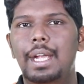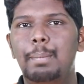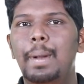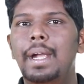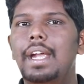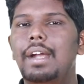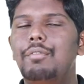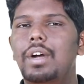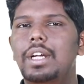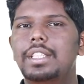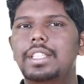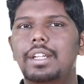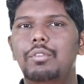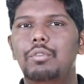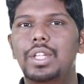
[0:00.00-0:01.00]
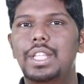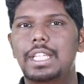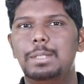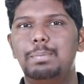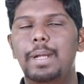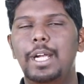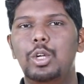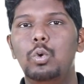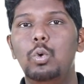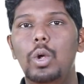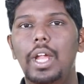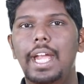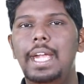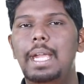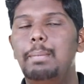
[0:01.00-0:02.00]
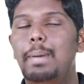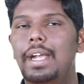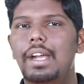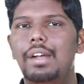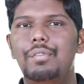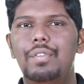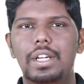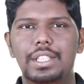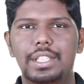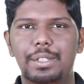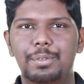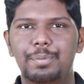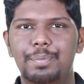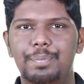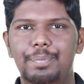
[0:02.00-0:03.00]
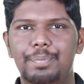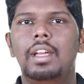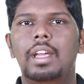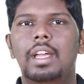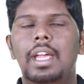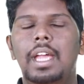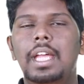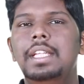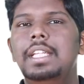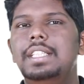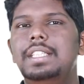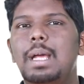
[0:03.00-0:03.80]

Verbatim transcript: dependent function with respect to independent function. In this